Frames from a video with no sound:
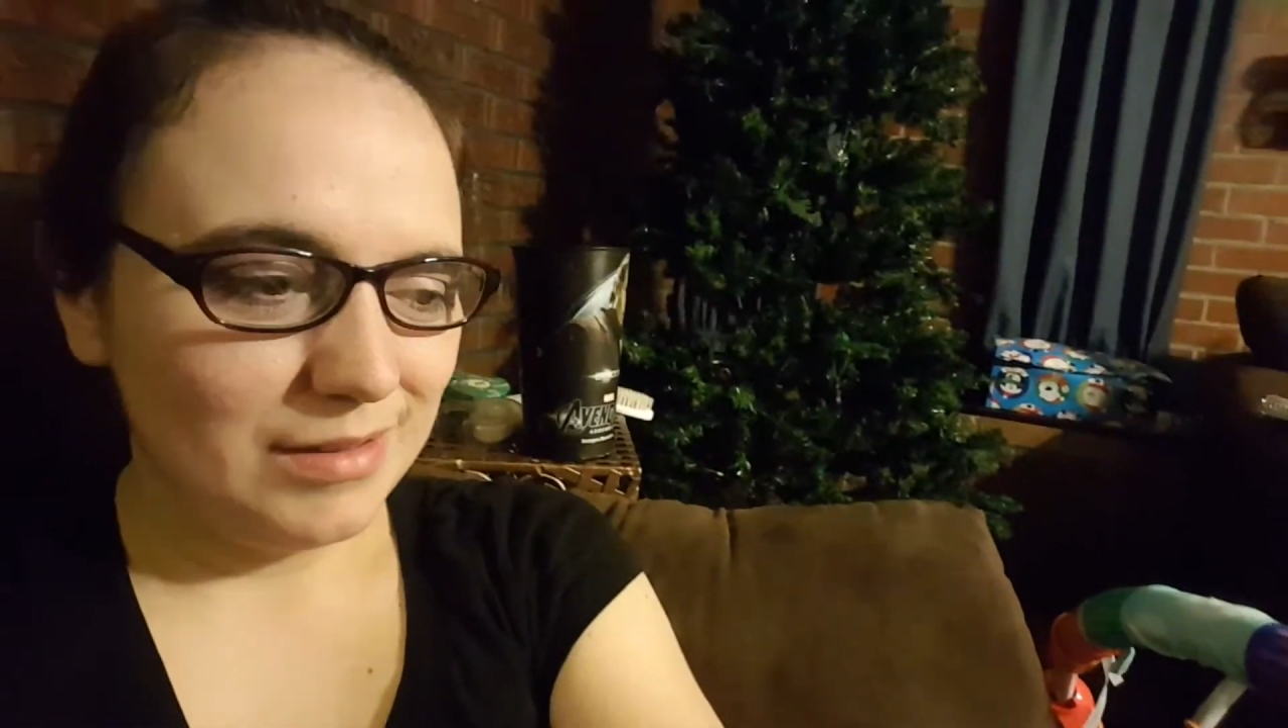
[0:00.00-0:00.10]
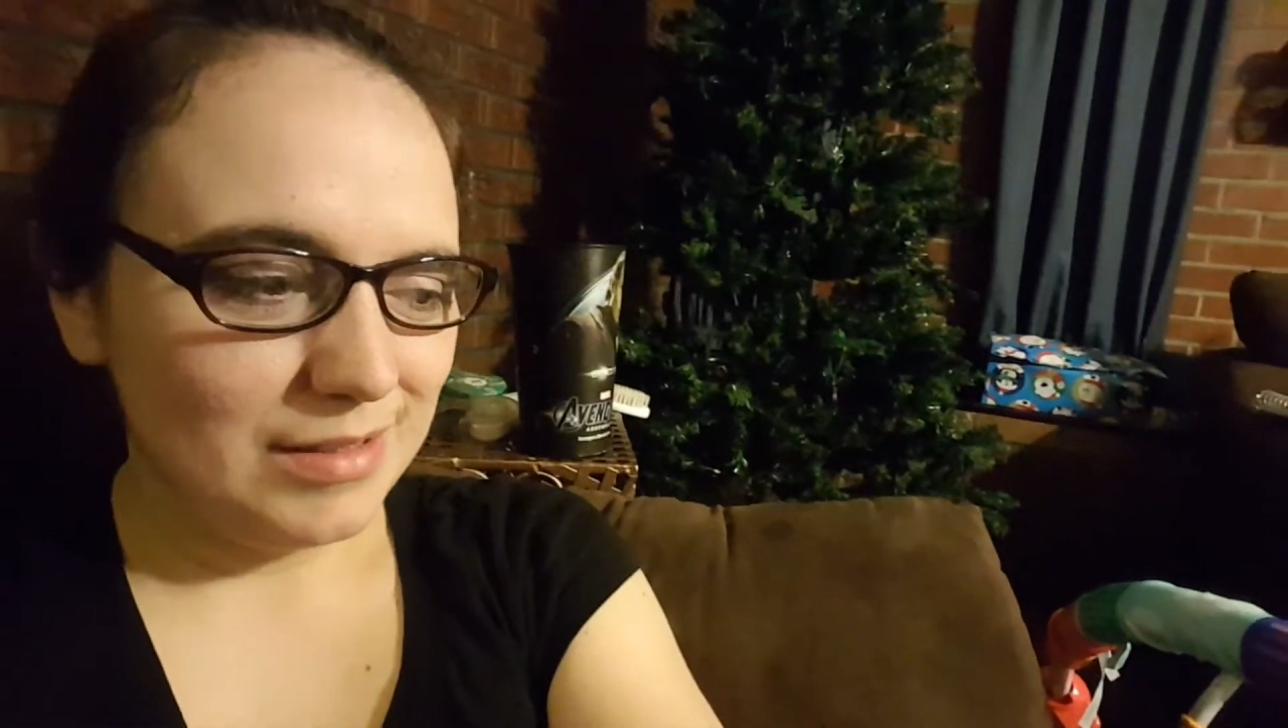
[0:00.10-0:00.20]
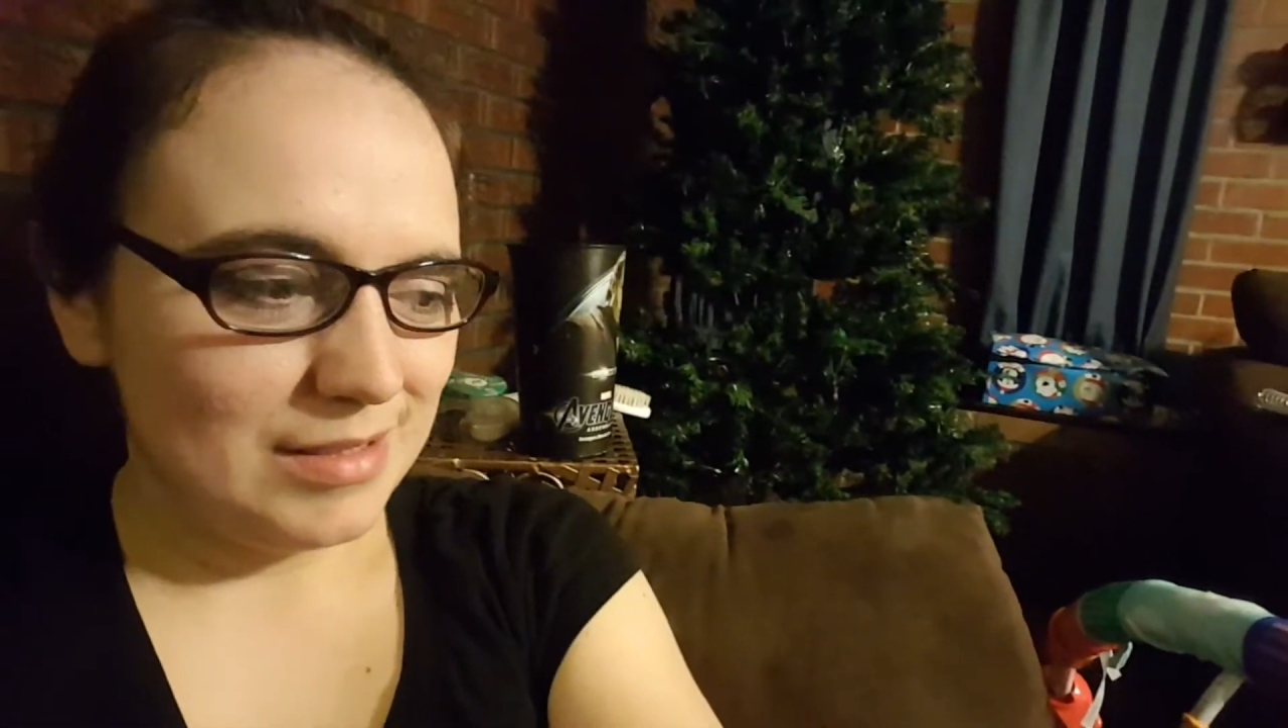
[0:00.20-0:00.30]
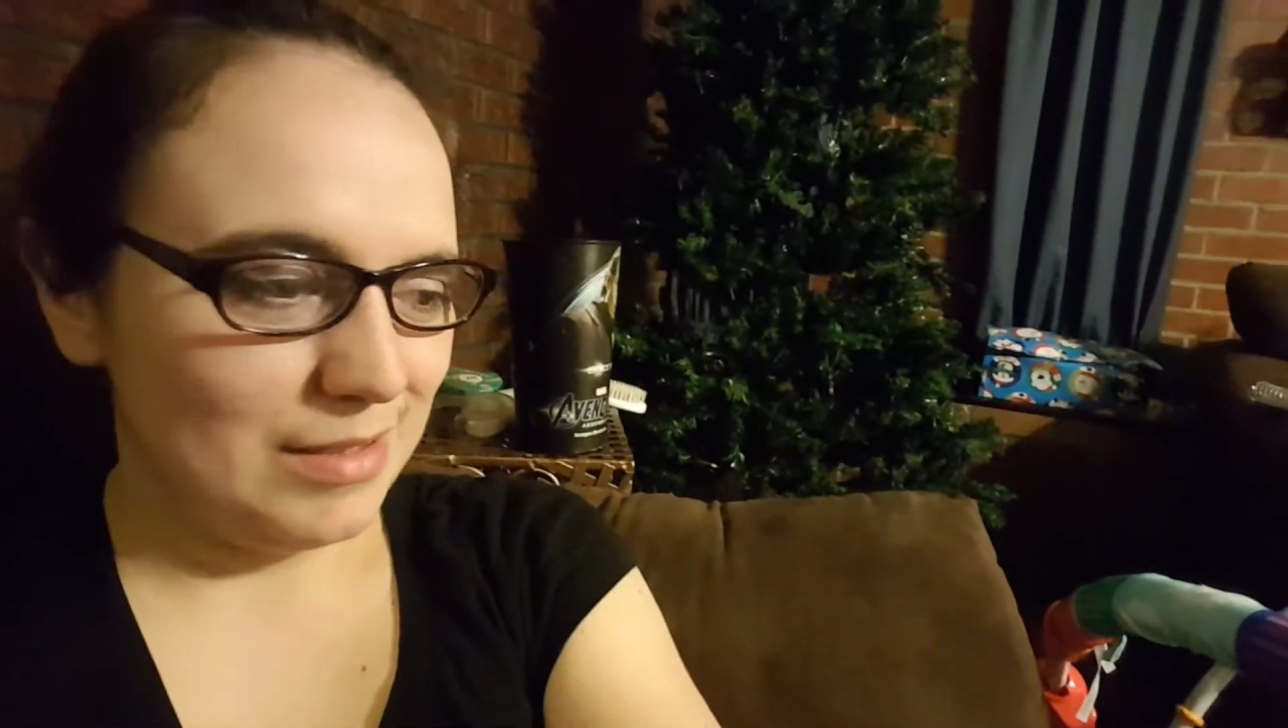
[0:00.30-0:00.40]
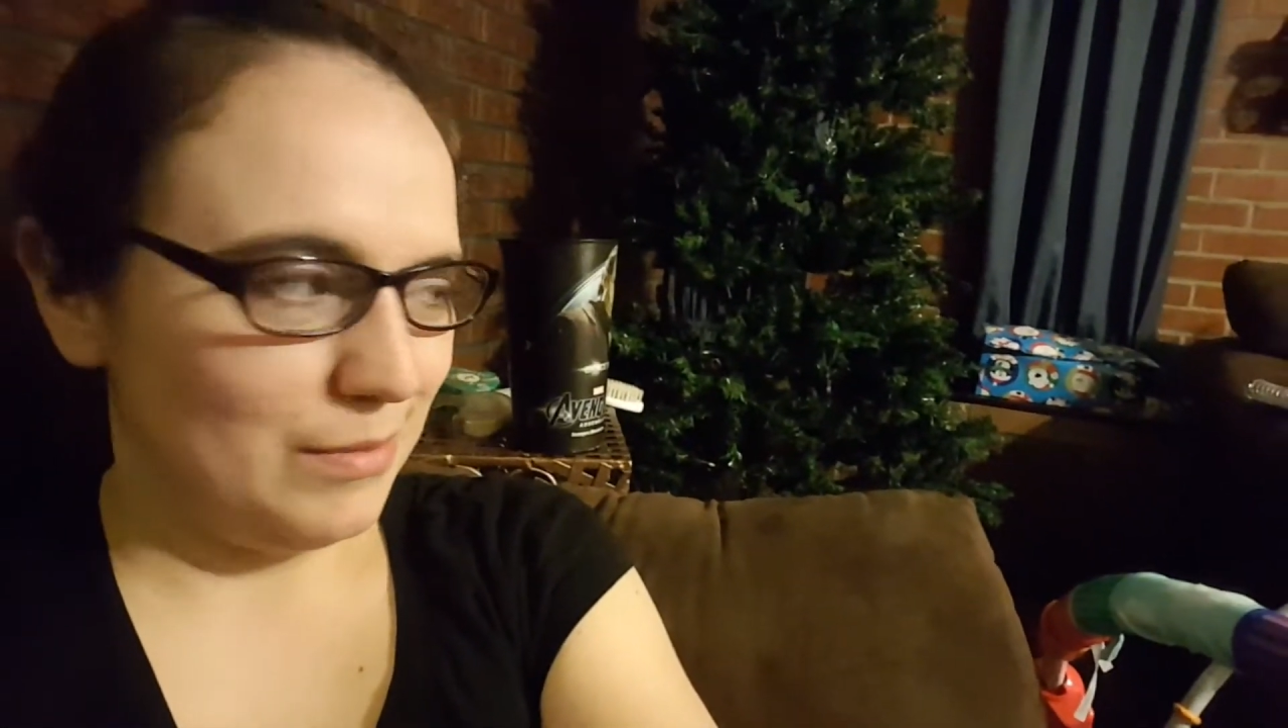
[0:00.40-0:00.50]
Let's
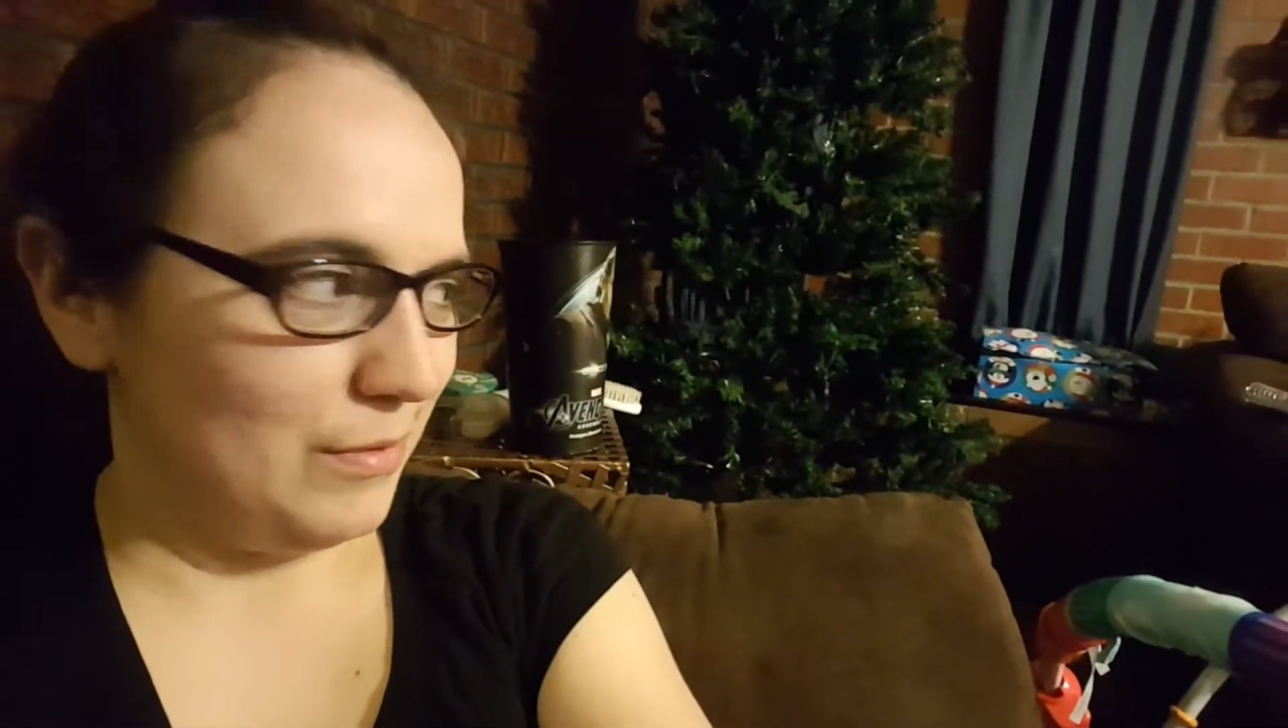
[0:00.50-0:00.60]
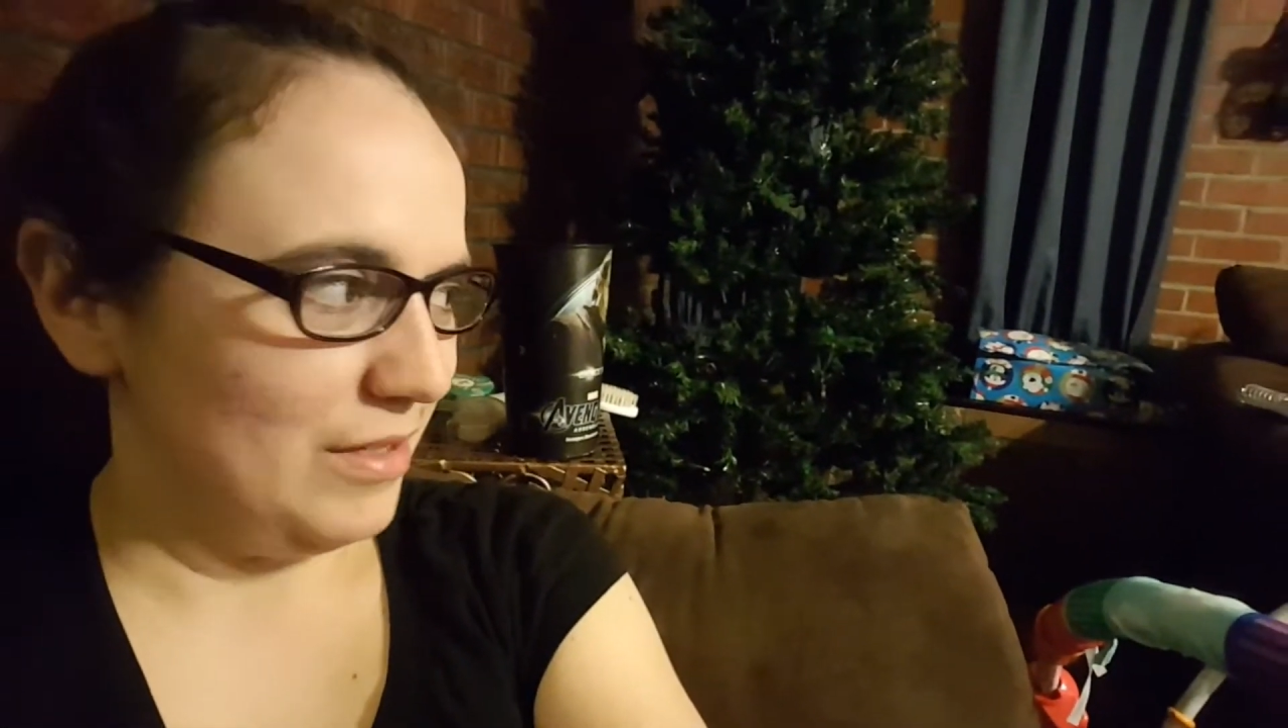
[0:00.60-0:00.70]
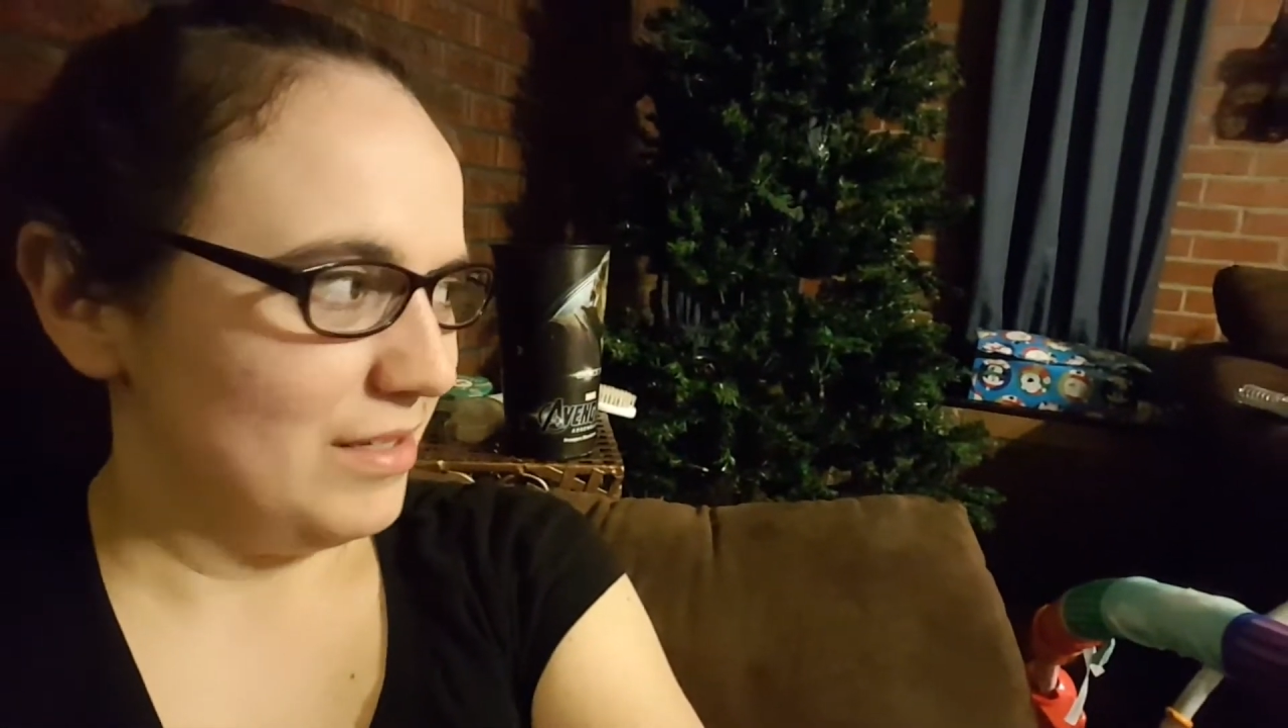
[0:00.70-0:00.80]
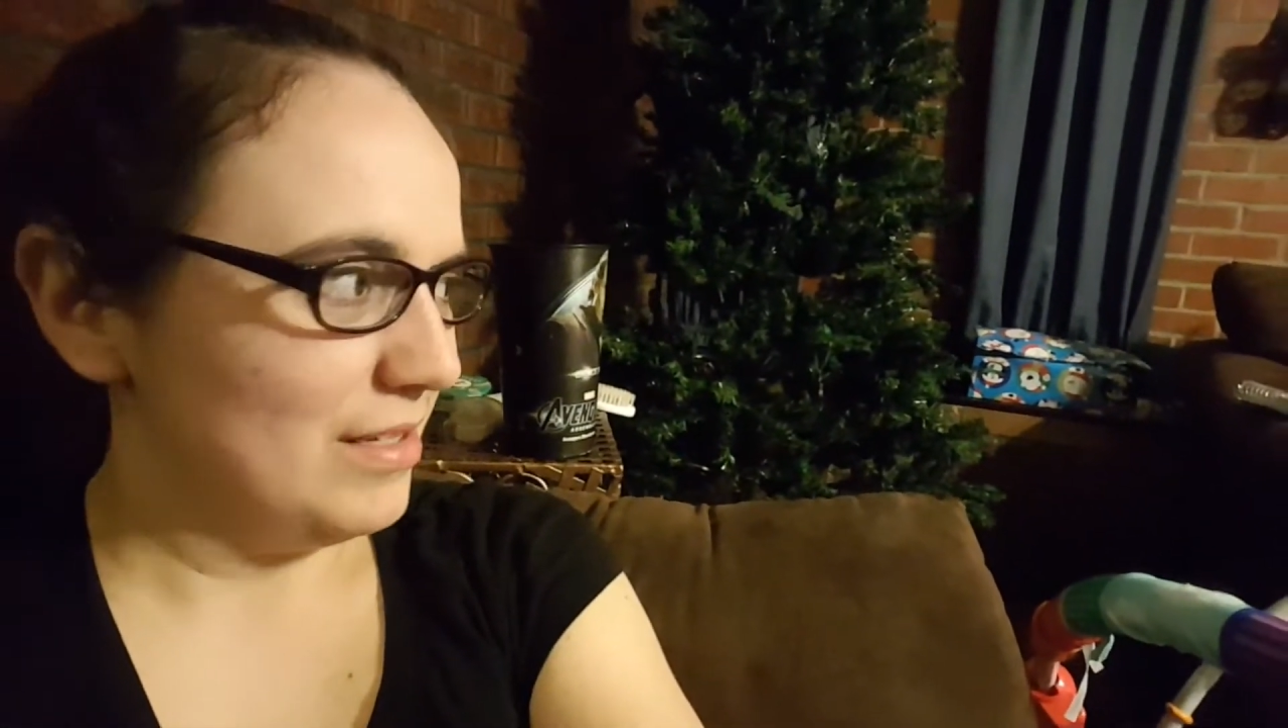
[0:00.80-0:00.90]
see, what?